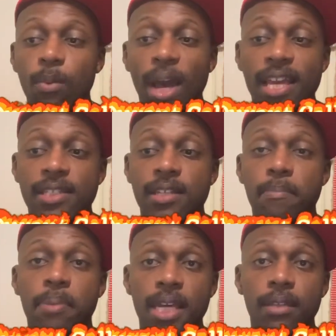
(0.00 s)
ways to
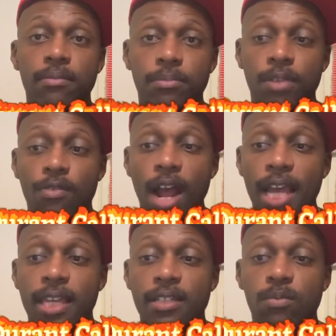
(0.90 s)
beat the
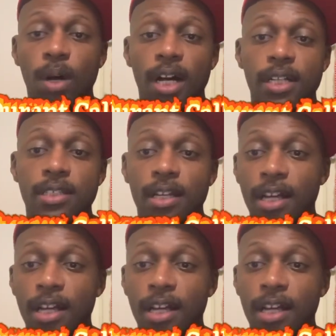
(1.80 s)
Rockets was